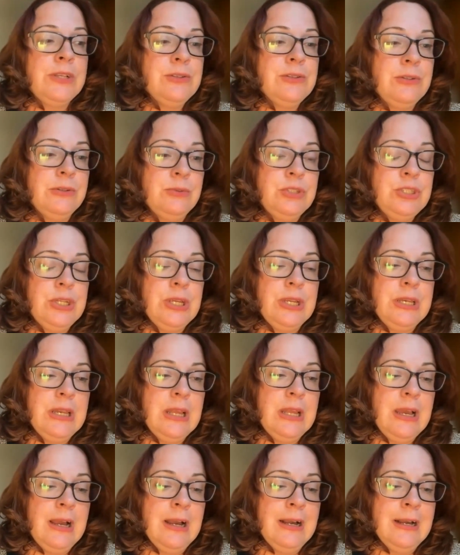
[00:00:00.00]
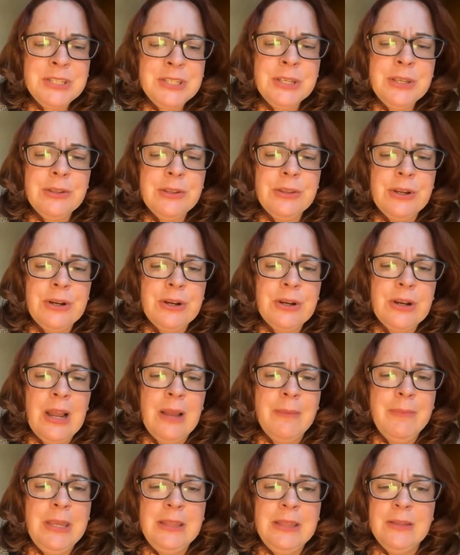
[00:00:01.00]
resolution in
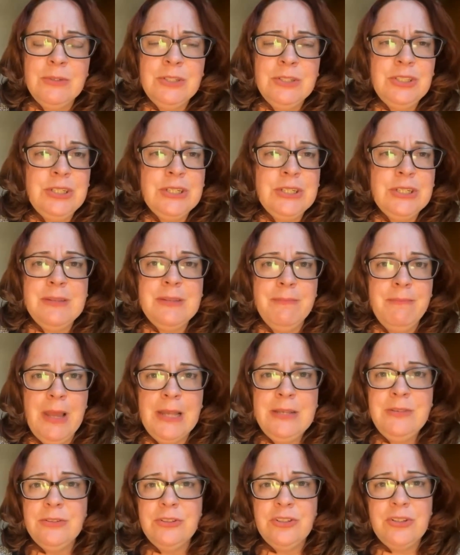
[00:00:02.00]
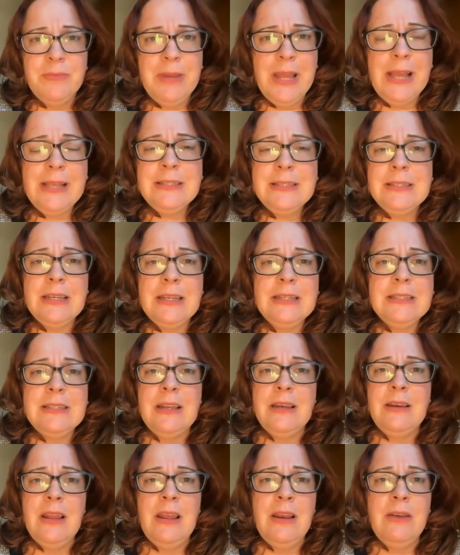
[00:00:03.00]
particular. I mean, there was just some mental
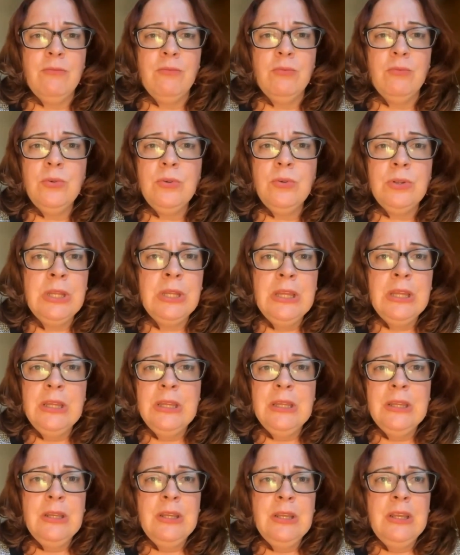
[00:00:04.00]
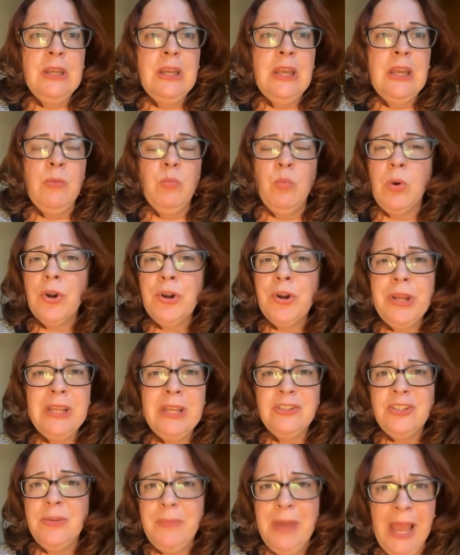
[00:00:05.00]
gymnastics and rule and wording
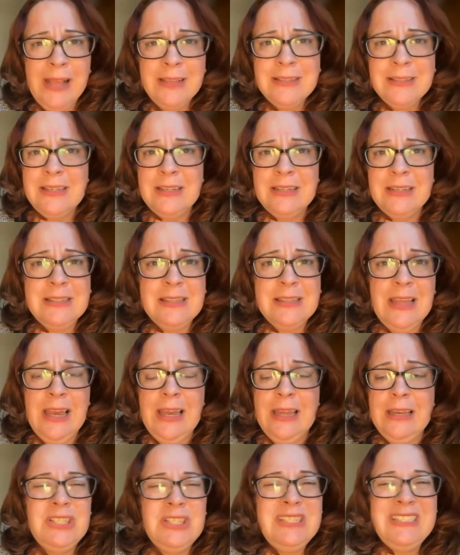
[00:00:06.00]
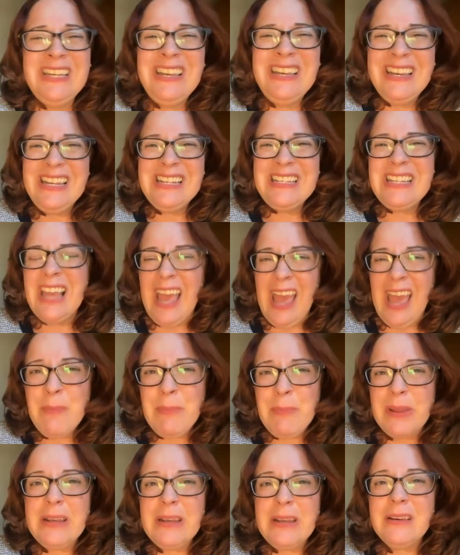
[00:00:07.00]
gymnastics that just didn't need to
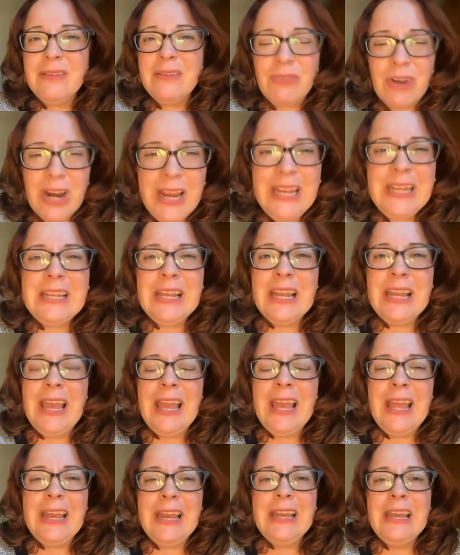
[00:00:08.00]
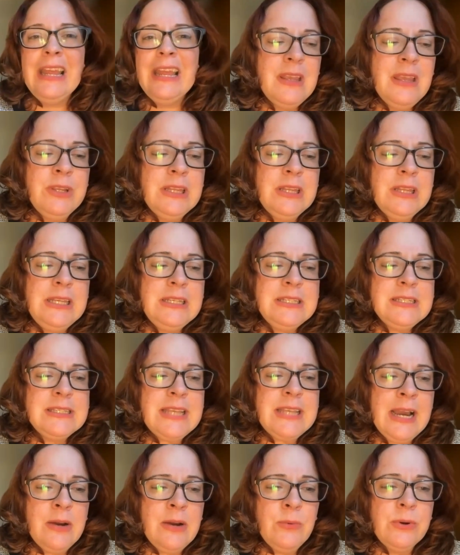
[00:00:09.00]
happen, right? And it really
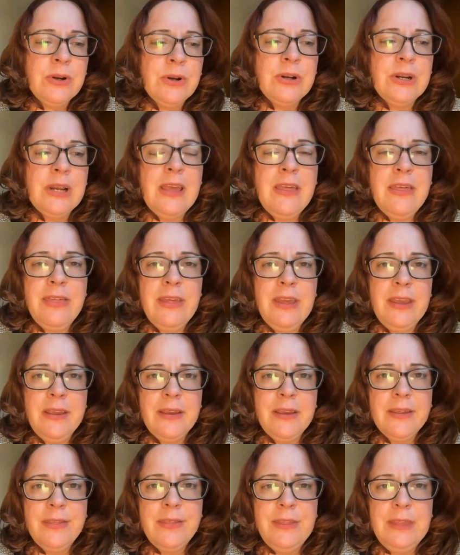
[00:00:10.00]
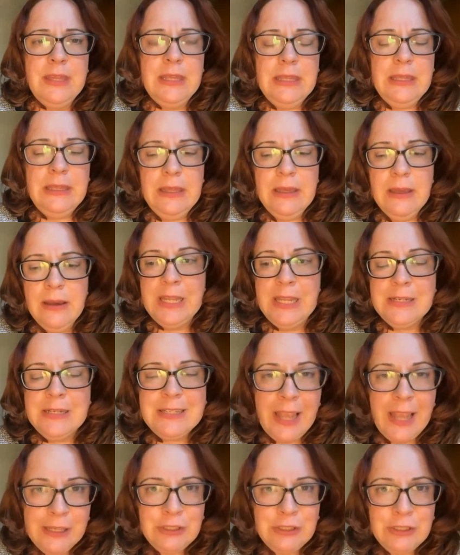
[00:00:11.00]
soured, I think, the
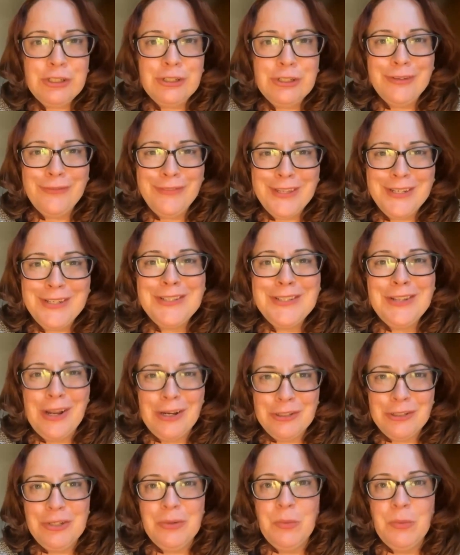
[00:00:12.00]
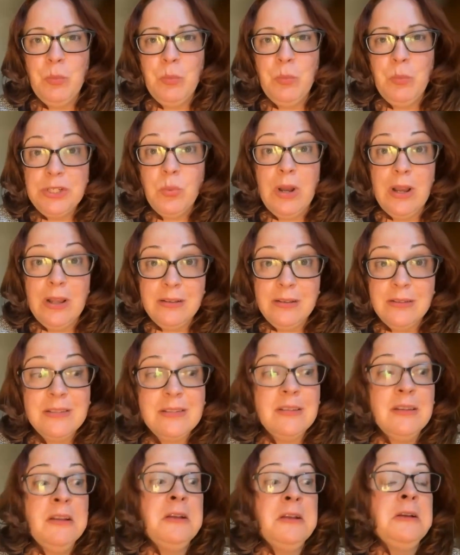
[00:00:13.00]
intention of the discussion, which
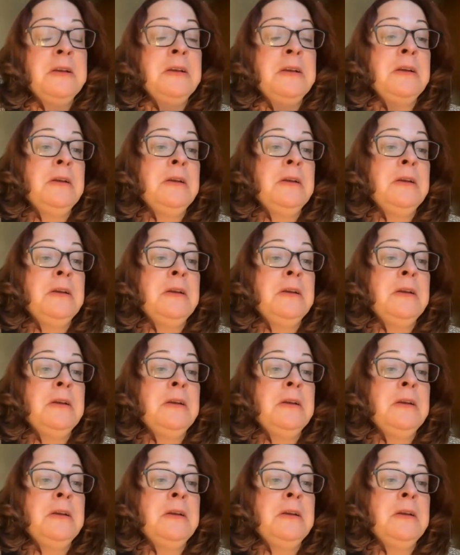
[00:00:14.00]
was,